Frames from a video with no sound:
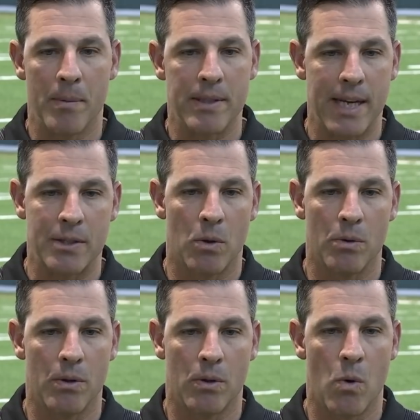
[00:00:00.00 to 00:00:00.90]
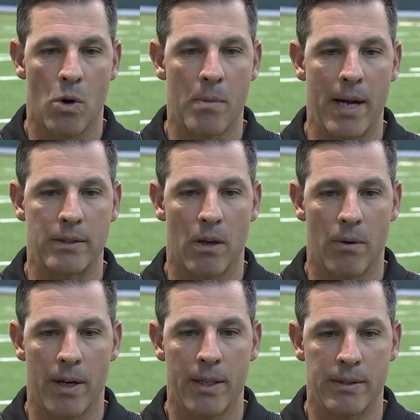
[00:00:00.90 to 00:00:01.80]
but as I told the quarterbacks
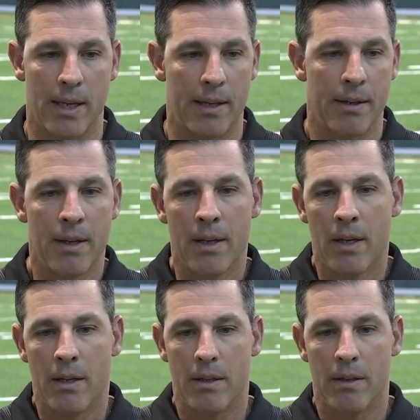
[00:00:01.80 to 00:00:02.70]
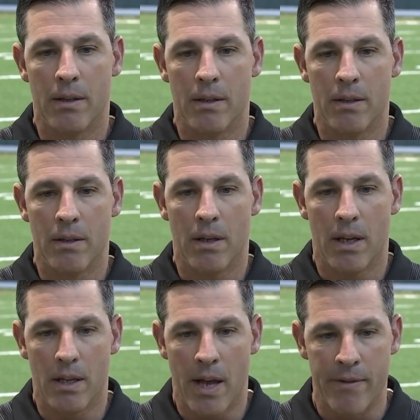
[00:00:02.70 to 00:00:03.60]
already, is that
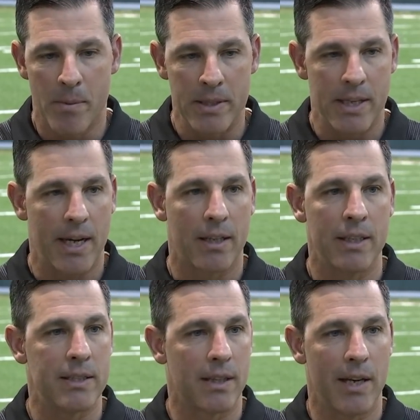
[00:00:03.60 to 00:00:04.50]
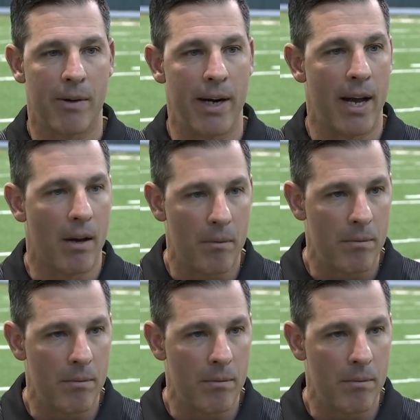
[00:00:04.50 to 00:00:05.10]
everybody's got a clean slate right now.